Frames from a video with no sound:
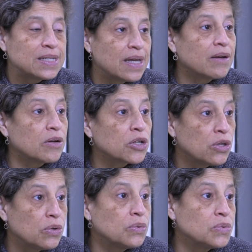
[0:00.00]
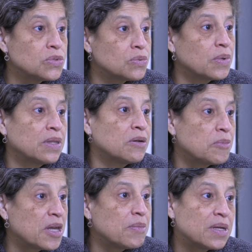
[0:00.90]
take on cues when their
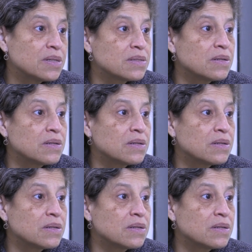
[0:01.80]
baby right, right.